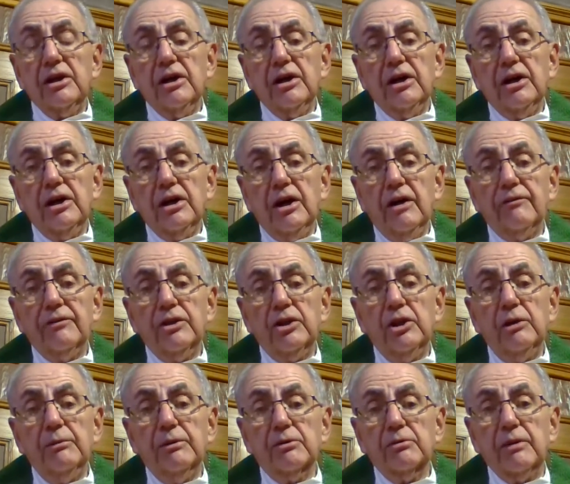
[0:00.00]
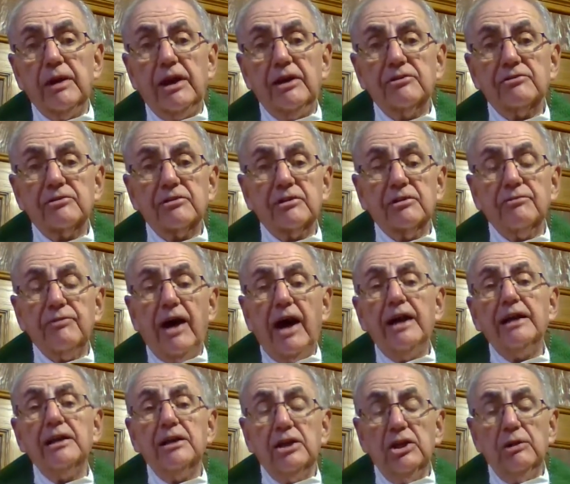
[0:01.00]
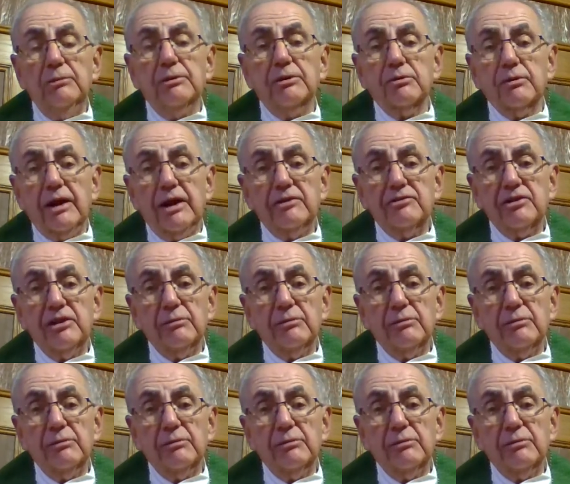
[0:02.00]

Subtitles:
of the human race, the divided human race,